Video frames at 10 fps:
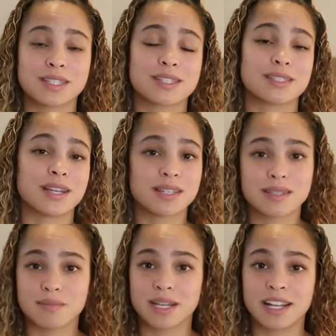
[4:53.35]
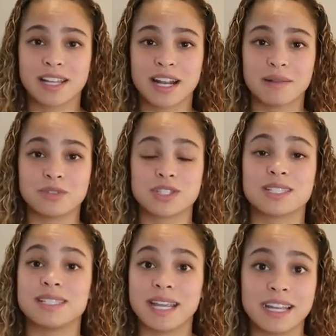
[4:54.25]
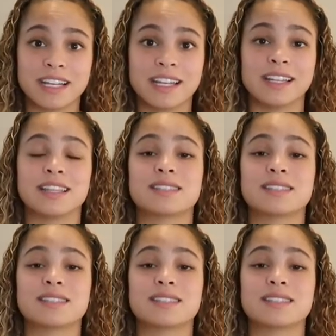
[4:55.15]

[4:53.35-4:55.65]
This is not somebody that I'm just dating.